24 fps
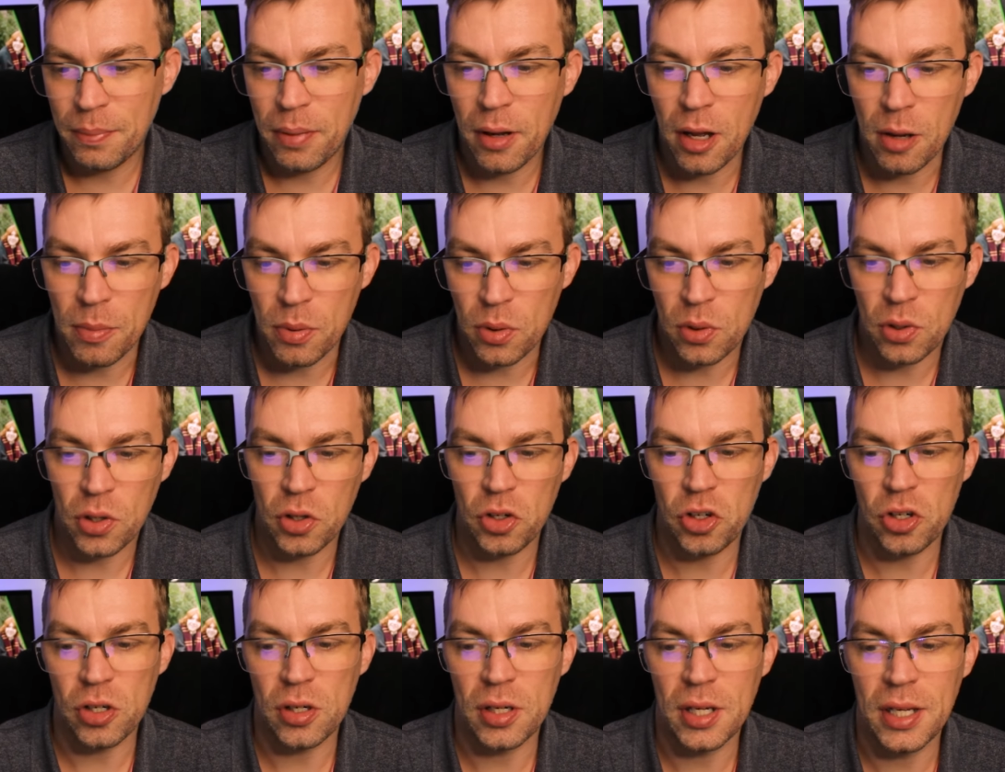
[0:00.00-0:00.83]
purple
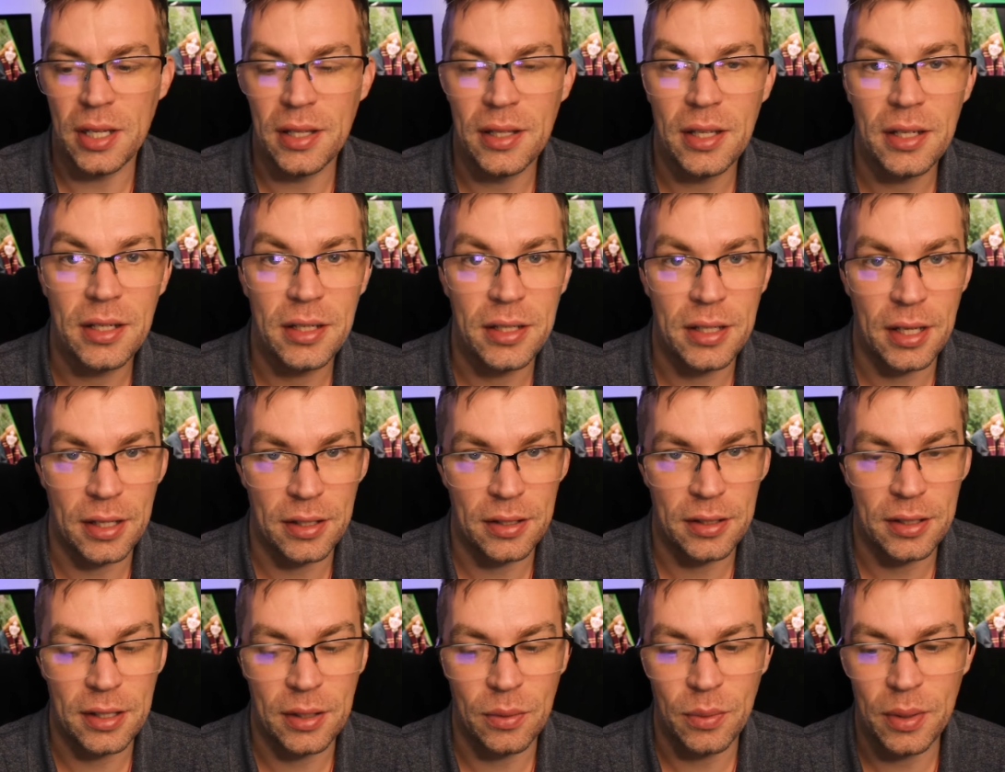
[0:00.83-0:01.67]
cushion in the
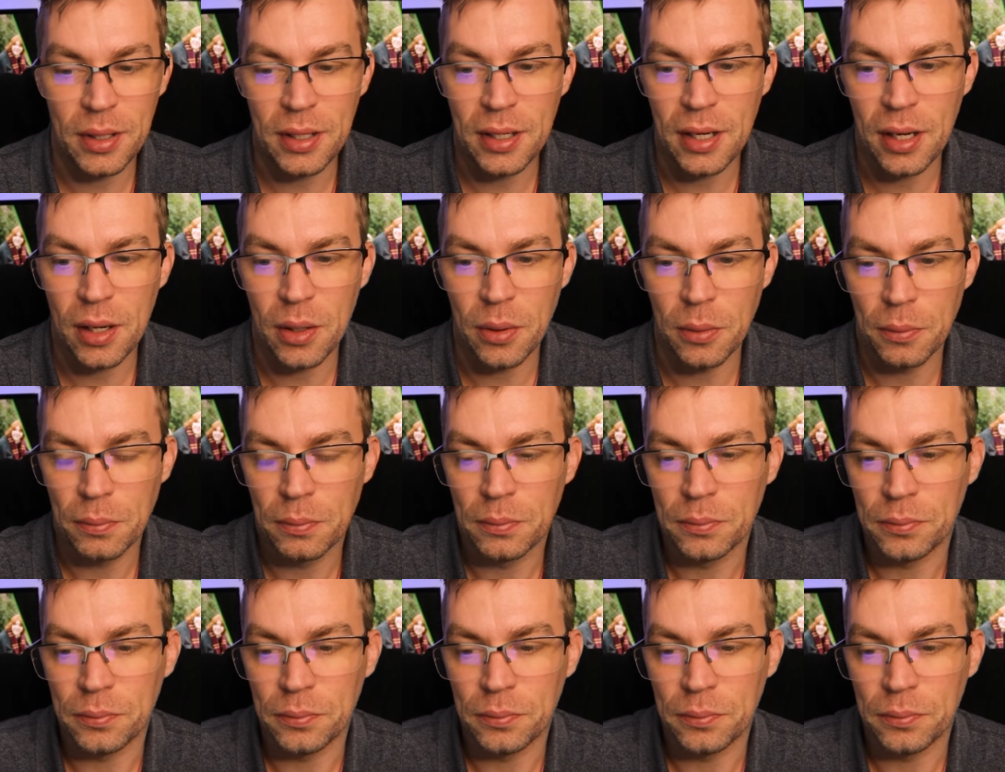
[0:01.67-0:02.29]
dusty window.